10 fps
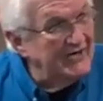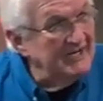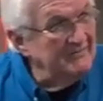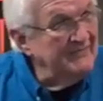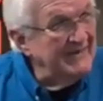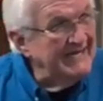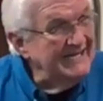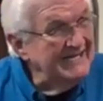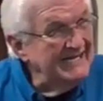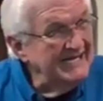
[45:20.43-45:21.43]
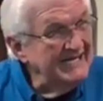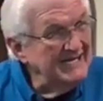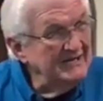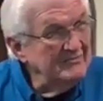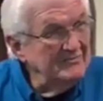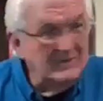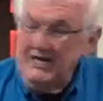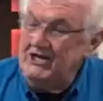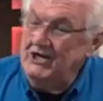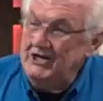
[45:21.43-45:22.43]
Him, but he
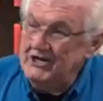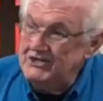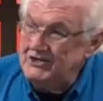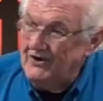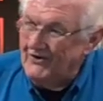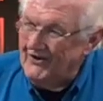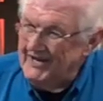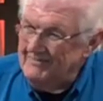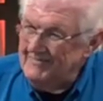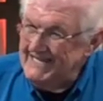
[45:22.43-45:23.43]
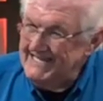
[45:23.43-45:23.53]
couldn't destroy Him.